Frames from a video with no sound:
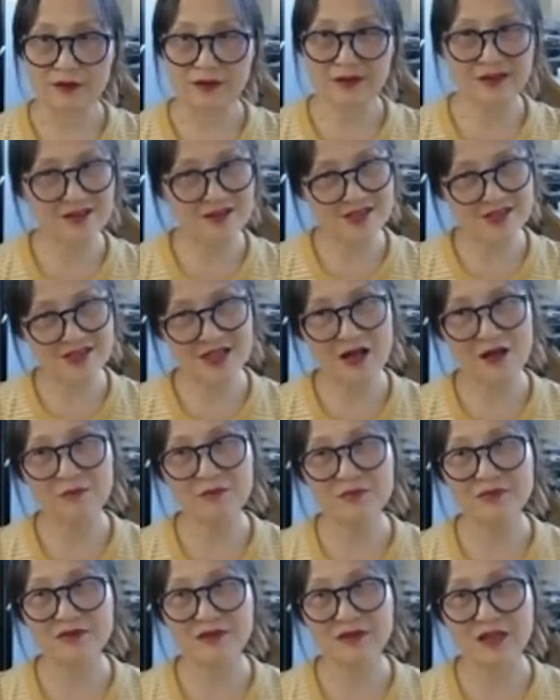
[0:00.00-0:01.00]

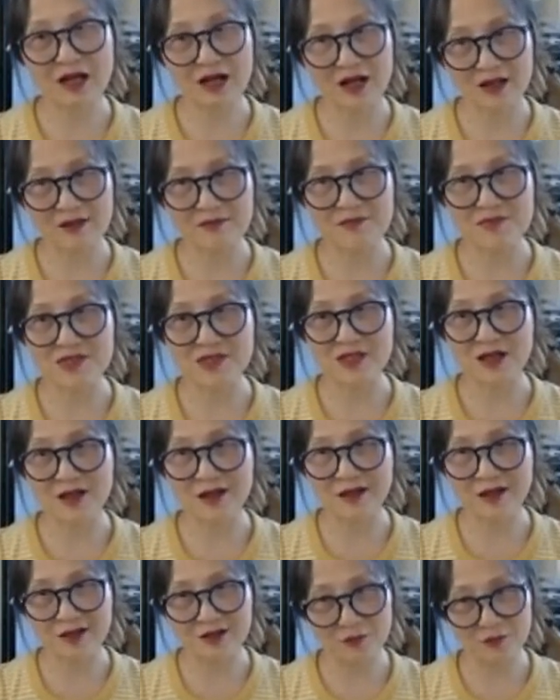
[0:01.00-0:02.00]
sometimes
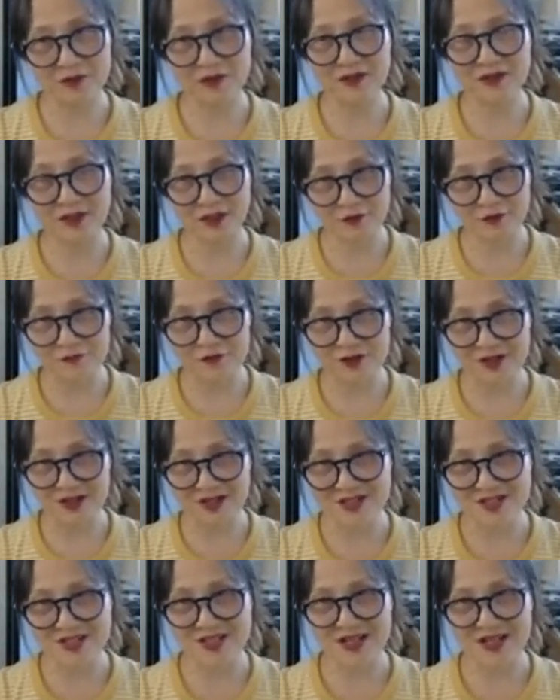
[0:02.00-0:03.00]
a little bit
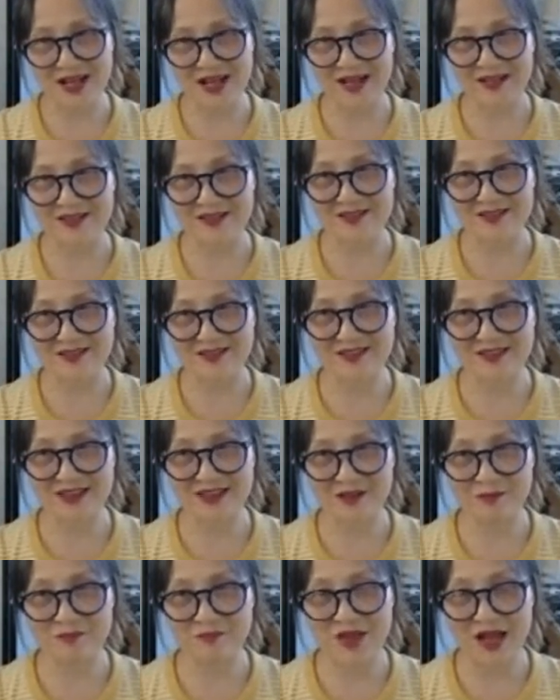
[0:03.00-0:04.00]
different at
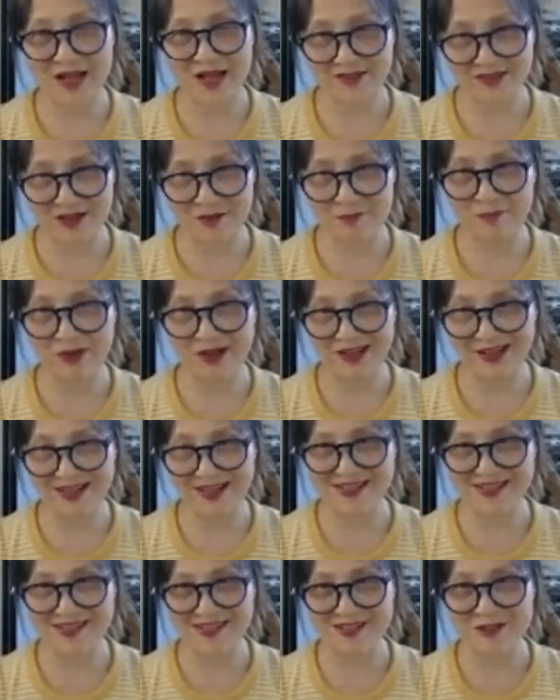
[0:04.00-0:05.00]
the place,